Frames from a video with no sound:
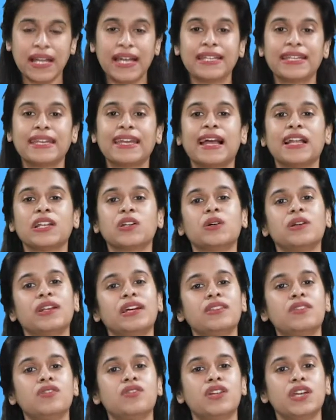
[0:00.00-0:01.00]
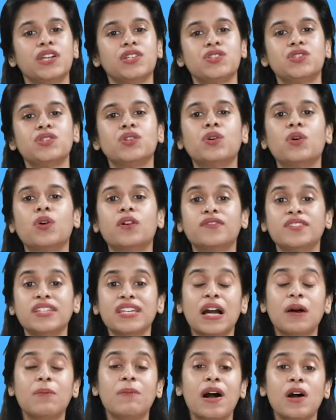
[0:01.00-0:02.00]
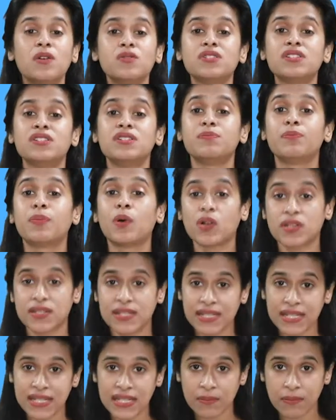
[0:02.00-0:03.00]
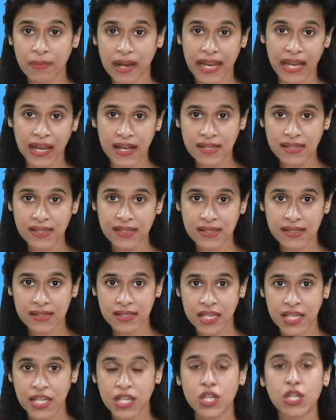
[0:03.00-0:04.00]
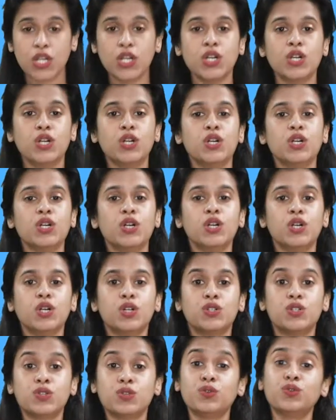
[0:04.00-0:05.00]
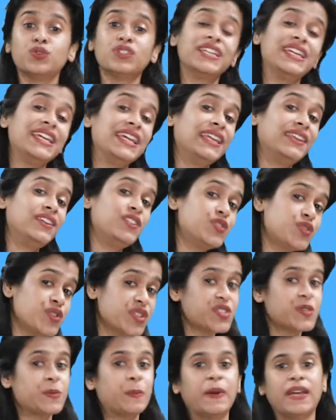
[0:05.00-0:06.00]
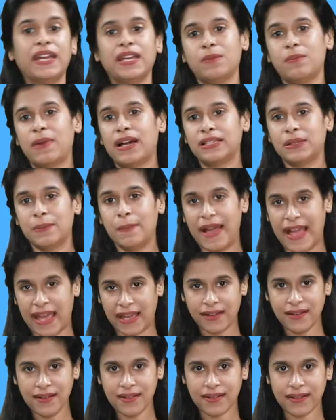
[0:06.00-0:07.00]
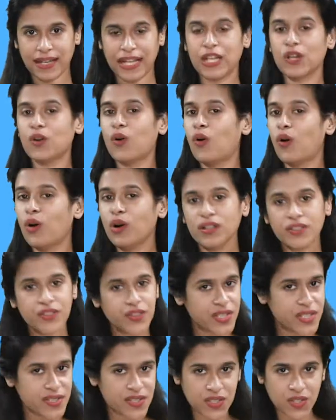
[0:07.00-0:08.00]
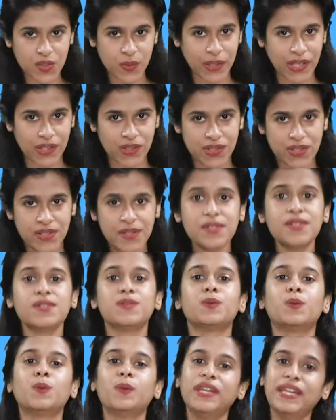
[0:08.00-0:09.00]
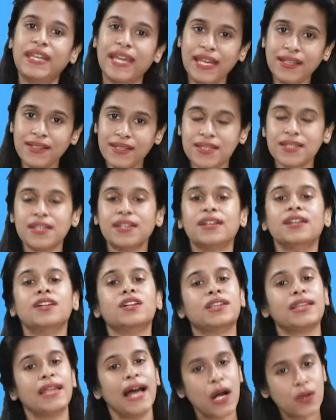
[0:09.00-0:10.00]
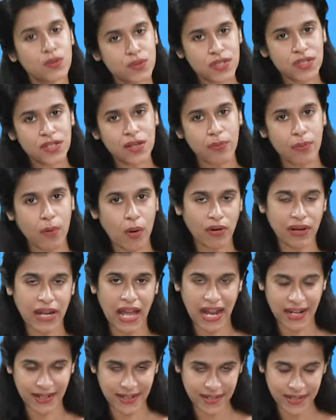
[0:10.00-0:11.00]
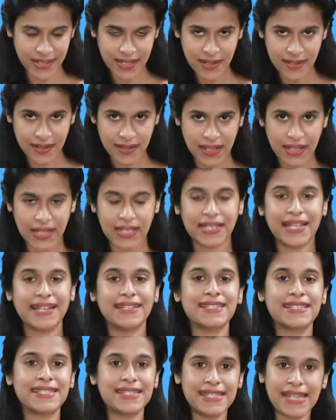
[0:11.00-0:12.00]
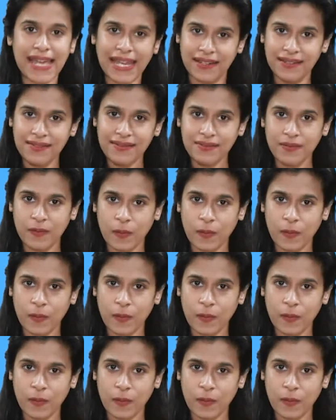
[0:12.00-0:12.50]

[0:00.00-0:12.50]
and calculate the ratio of the amount deposited by us to the interest paid by the bank in all three situations, we get 1000 upon 100, that is 10